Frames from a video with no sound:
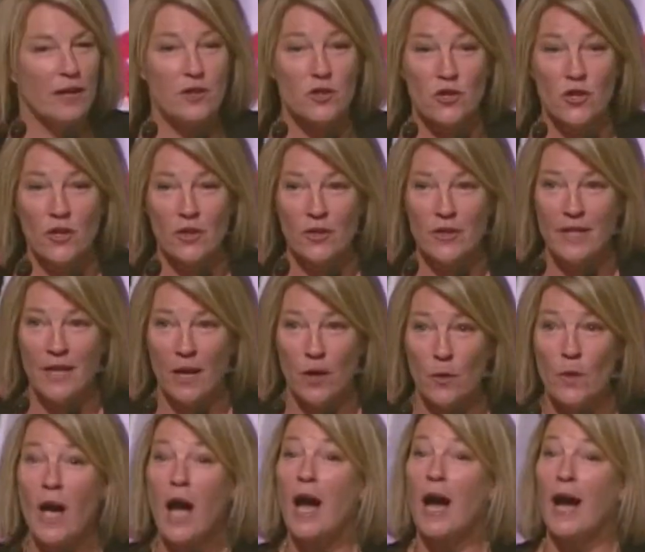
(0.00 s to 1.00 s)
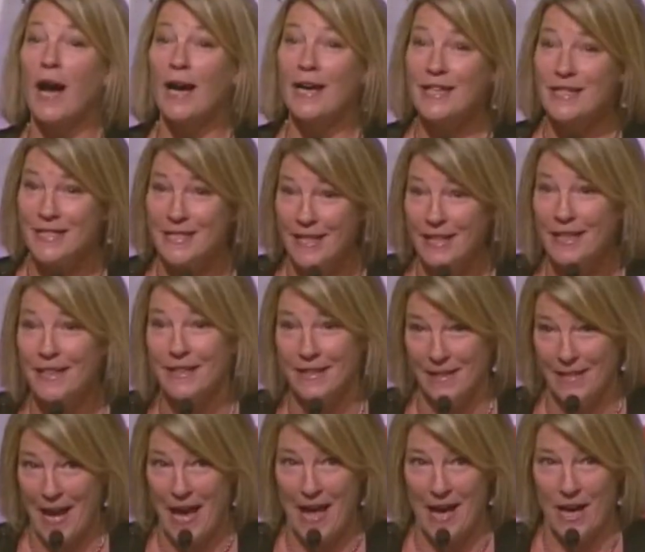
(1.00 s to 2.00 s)
It turned out I
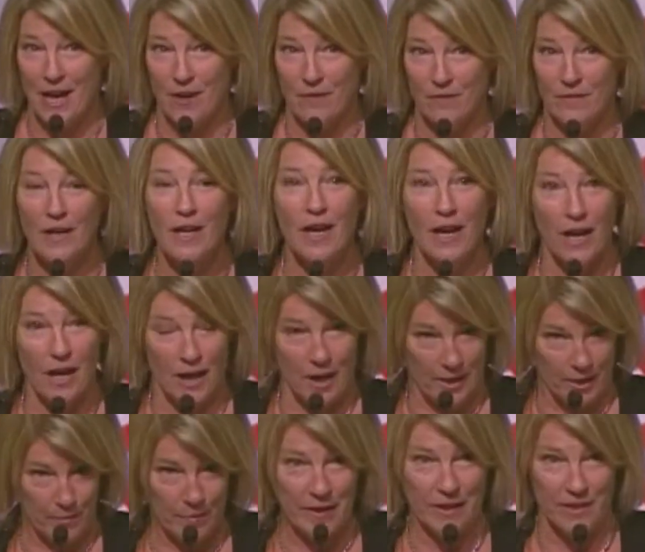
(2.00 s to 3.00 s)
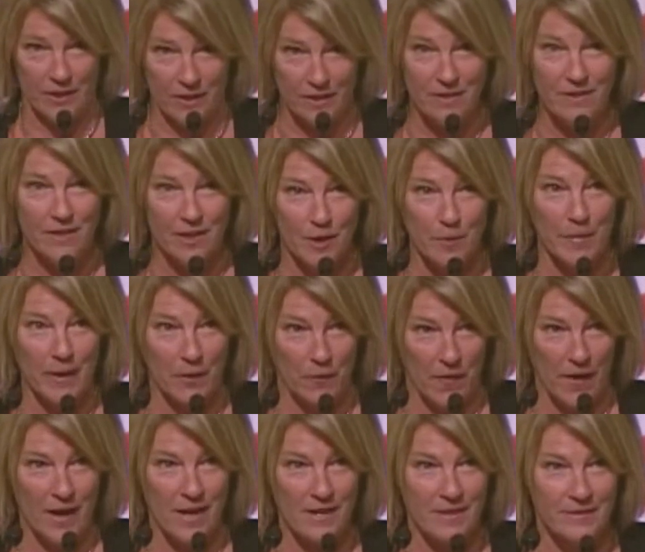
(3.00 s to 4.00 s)
did have an opinion
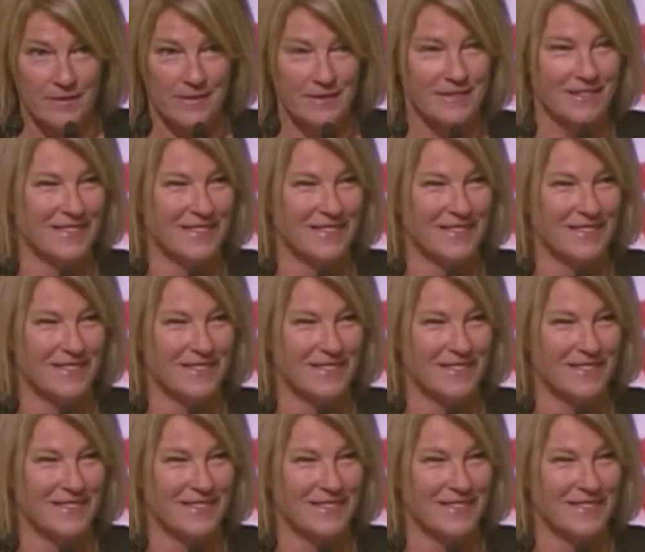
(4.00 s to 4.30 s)
about that.